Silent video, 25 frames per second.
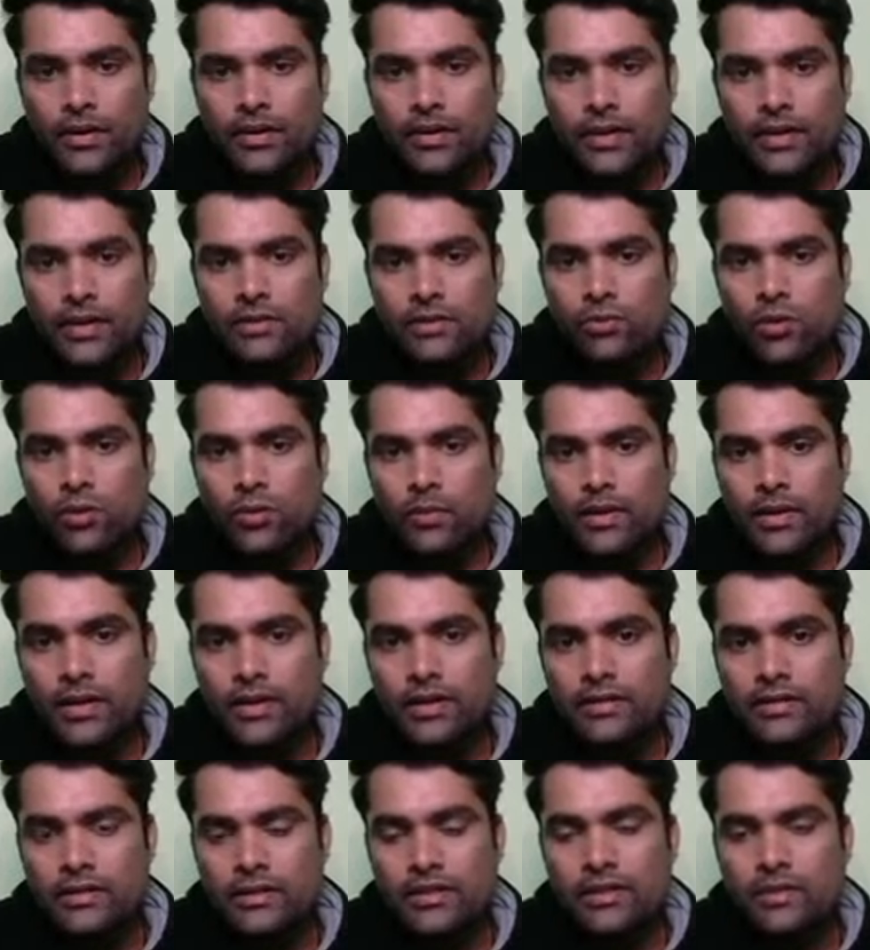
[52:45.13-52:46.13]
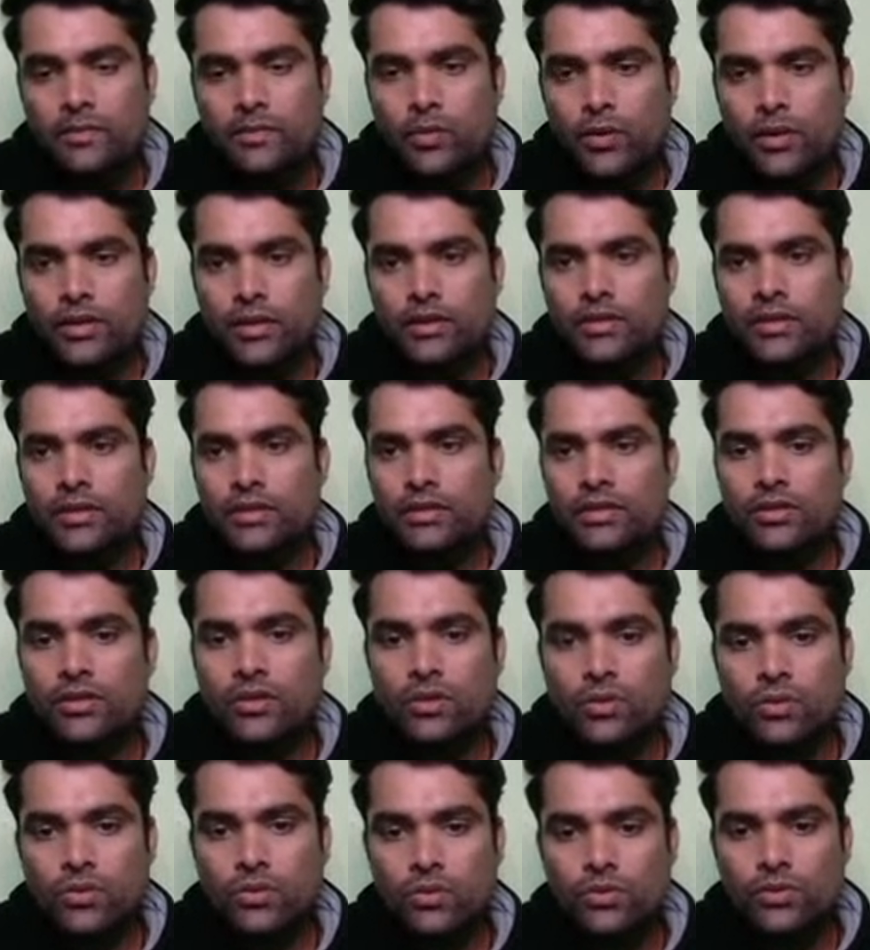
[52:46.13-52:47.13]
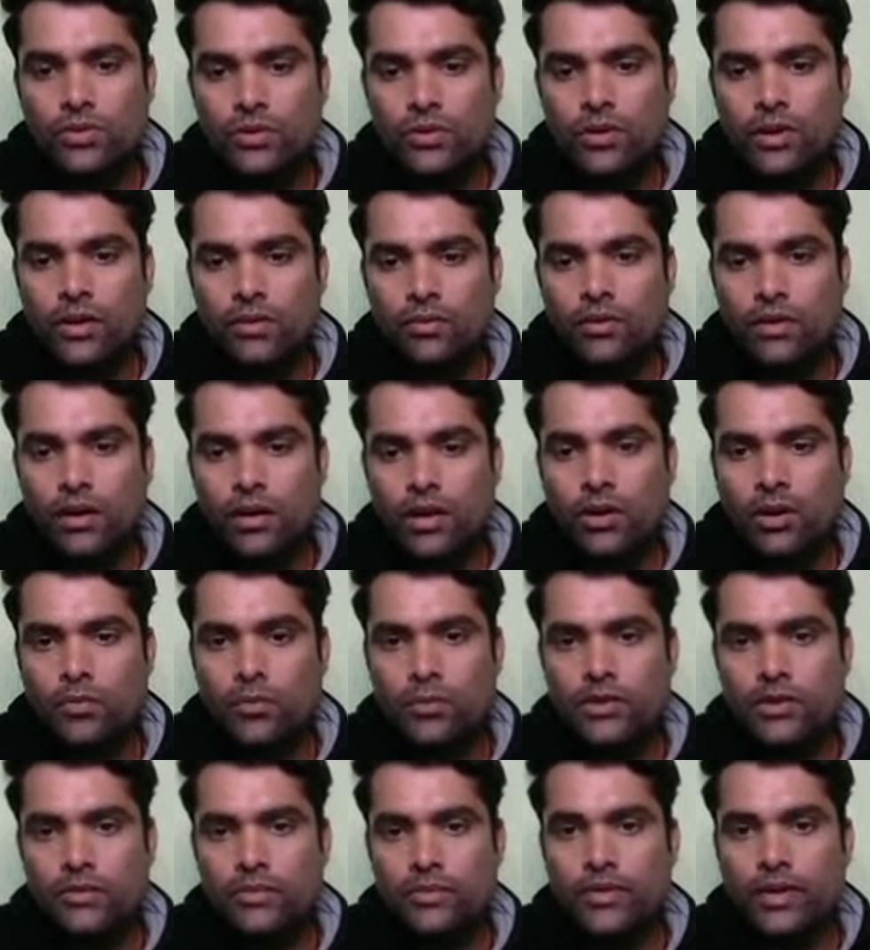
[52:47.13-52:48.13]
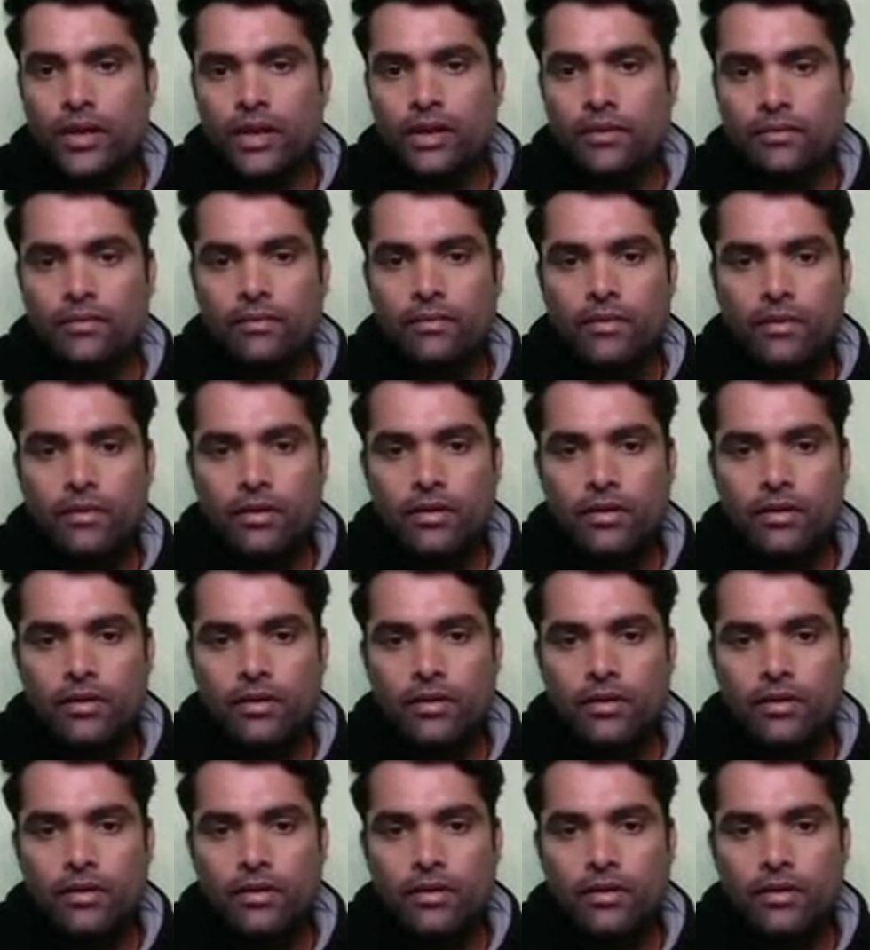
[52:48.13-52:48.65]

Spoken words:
that is what, my dear, 6.3020, and how much we have?